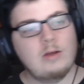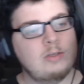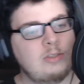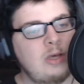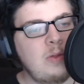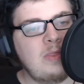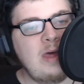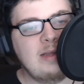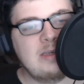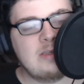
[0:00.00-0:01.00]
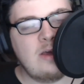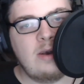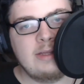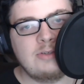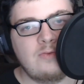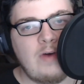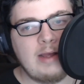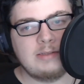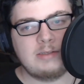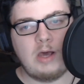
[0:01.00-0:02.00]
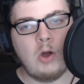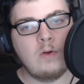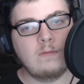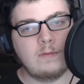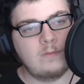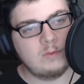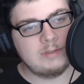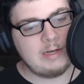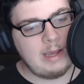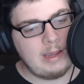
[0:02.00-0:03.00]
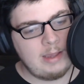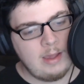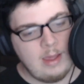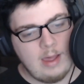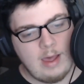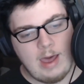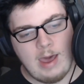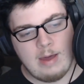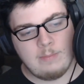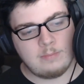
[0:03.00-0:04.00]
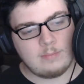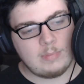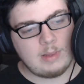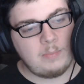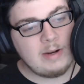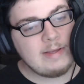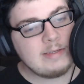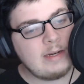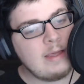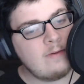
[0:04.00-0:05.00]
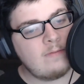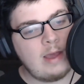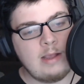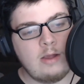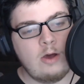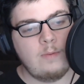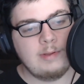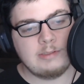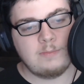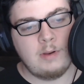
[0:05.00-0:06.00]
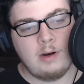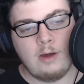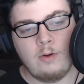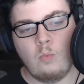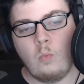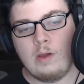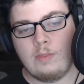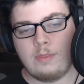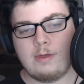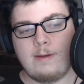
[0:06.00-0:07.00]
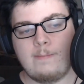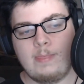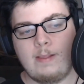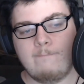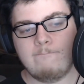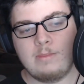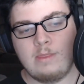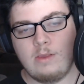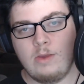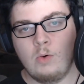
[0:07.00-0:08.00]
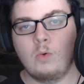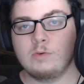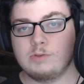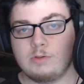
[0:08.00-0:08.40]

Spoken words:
So that is our little rant over for today. Please leave a comment below with your